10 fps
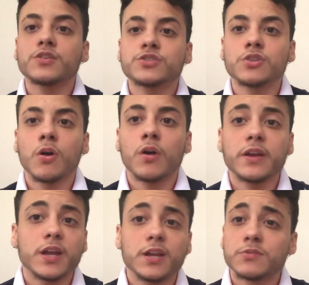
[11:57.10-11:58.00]
So
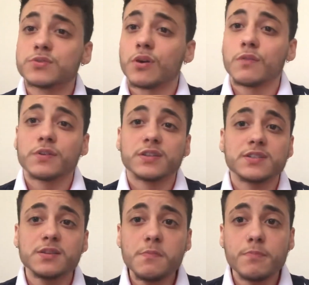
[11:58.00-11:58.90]
again, it was all really
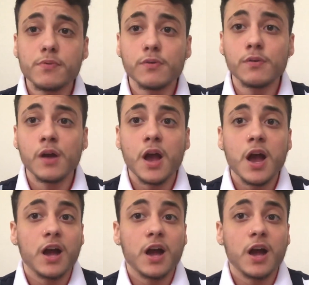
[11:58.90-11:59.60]
simple.